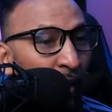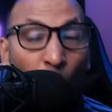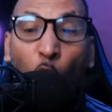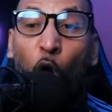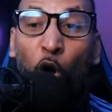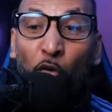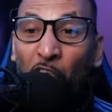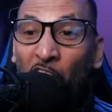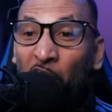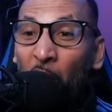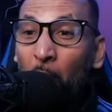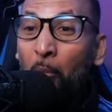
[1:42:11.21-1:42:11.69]

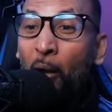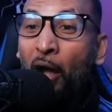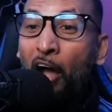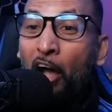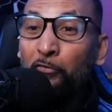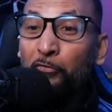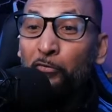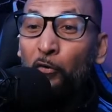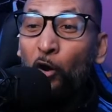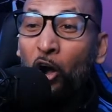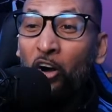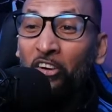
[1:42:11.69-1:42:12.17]
Over the
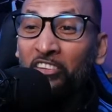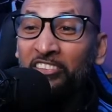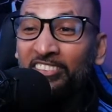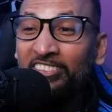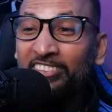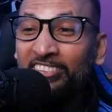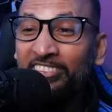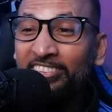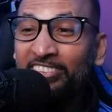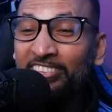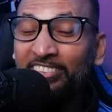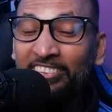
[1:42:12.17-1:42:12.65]
bar,
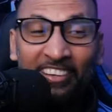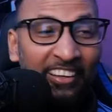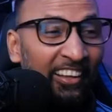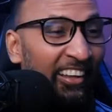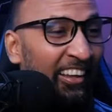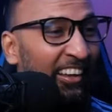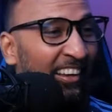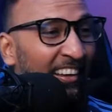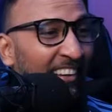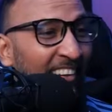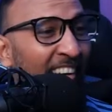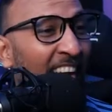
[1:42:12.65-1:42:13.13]
folks!
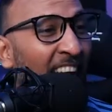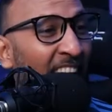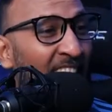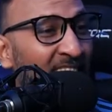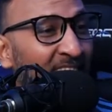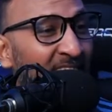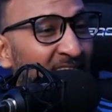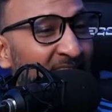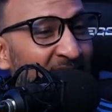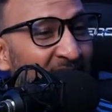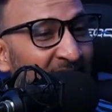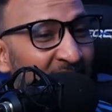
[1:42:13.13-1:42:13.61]

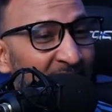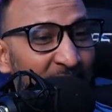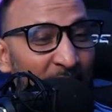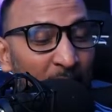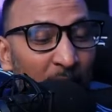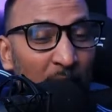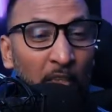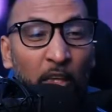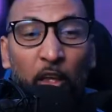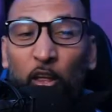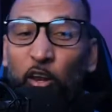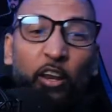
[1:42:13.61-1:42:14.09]
Yes!
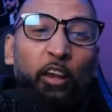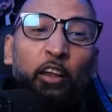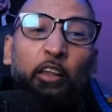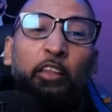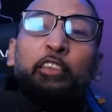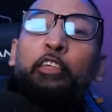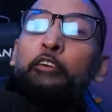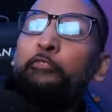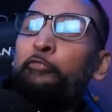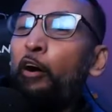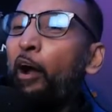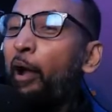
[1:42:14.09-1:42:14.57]

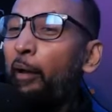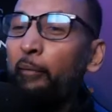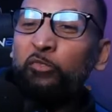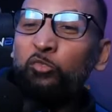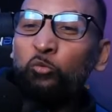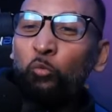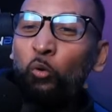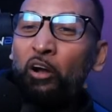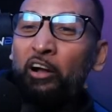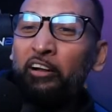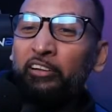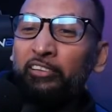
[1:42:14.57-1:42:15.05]
The vibes
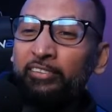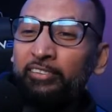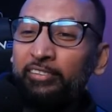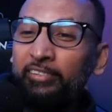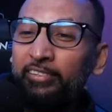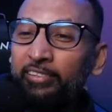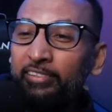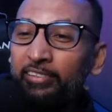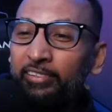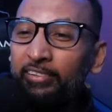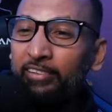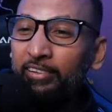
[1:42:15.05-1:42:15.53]

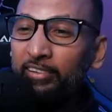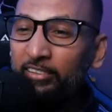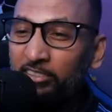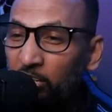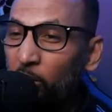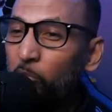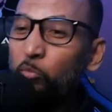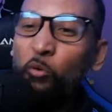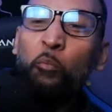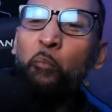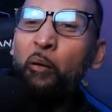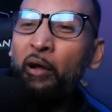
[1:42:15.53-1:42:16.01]
worked.
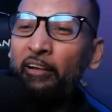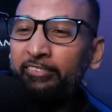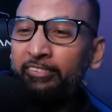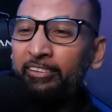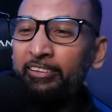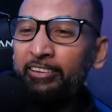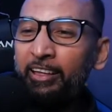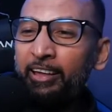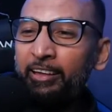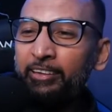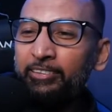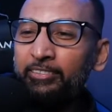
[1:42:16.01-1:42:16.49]
Debo
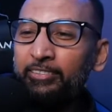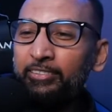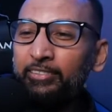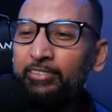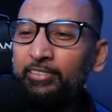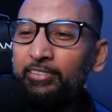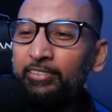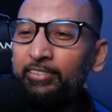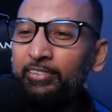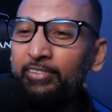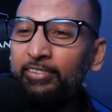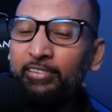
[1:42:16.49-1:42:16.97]

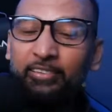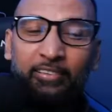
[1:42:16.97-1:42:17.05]
Martinez.